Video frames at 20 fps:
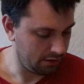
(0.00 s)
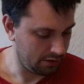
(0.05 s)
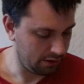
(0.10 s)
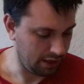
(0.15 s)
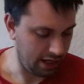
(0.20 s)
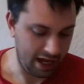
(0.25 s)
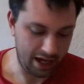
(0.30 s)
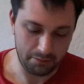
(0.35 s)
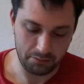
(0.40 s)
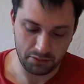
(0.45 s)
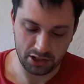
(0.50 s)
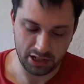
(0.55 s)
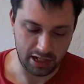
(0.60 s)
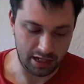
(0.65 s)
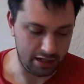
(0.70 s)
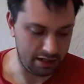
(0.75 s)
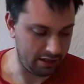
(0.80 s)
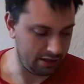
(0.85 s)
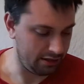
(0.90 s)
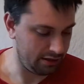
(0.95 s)
Game
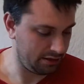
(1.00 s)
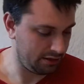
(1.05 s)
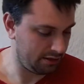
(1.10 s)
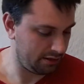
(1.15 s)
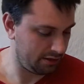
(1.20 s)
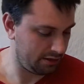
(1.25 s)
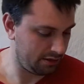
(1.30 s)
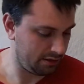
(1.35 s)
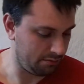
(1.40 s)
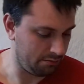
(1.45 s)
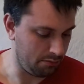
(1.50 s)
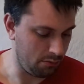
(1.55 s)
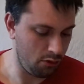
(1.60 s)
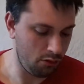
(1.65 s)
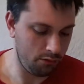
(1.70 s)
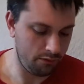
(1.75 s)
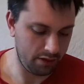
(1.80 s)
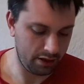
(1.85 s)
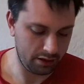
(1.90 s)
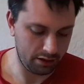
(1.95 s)
turns,
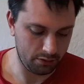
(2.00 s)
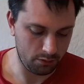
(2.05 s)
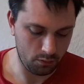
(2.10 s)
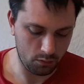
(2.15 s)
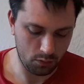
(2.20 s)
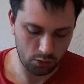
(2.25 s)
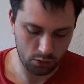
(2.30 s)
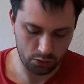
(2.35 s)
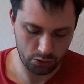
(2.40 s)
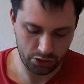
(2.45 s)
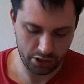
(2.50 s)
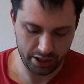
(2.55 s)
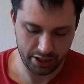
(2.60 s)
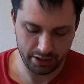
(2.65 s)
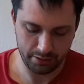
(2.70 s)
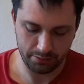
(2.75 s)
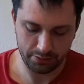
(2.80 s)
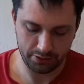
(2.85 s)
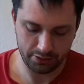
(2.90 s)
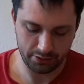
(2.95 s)
moving the
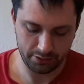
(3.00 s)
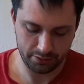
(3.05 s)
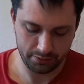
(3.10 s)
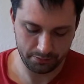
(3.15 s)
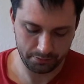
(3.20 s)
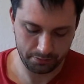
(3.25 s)
warships.